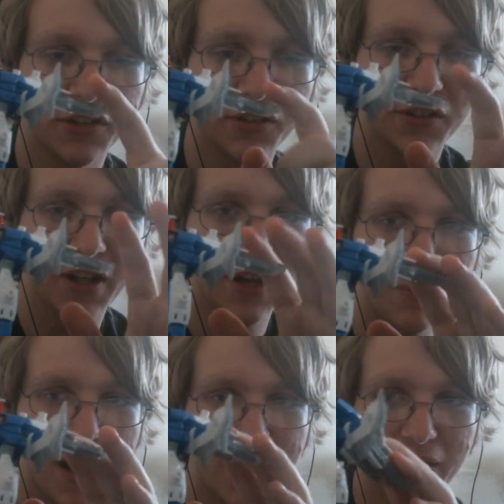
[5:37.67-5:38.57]
his
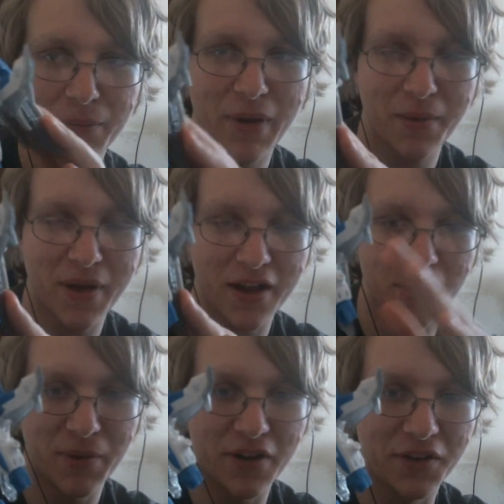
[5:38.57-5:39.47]
backpack
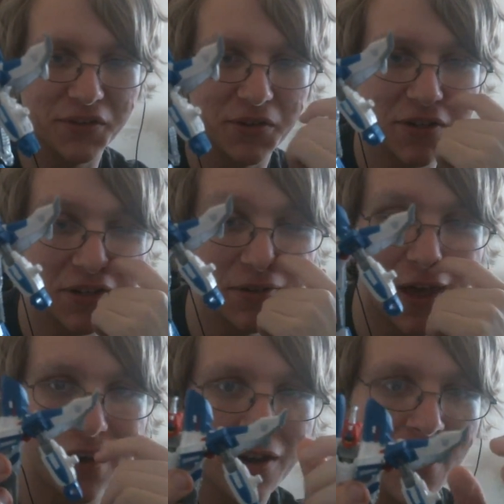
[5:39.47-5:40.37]
up at all, so you could do
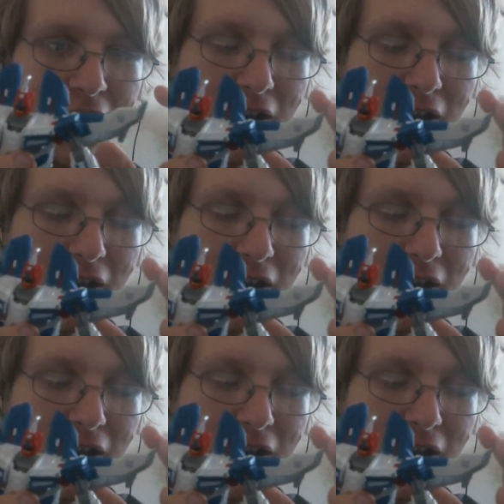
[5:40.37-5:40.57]
that.